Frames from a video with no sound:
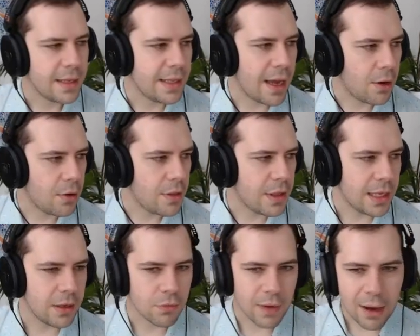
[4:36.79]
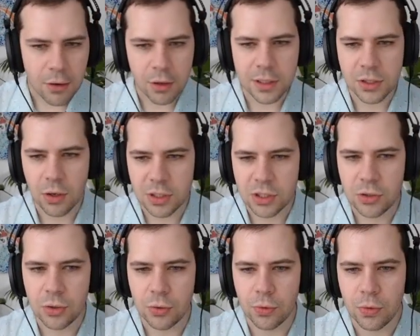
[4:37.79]
Now, the router is going
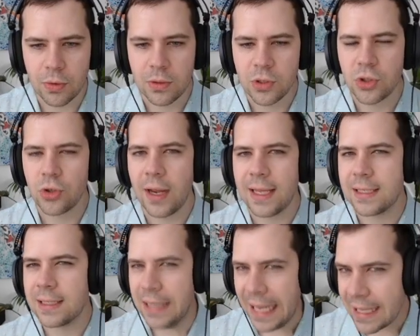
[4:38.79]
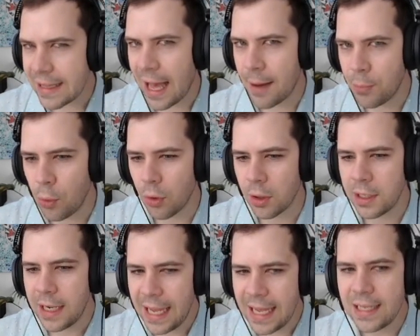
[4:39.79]
to translate that port
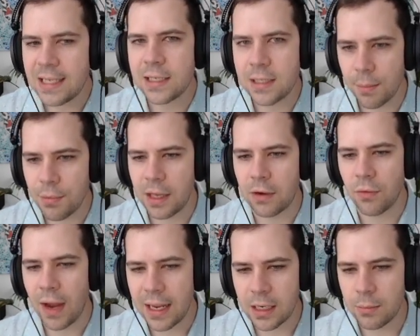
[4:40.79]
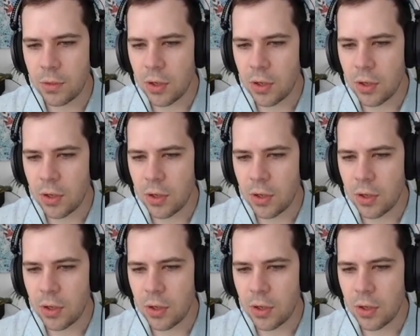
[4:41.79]
into something random.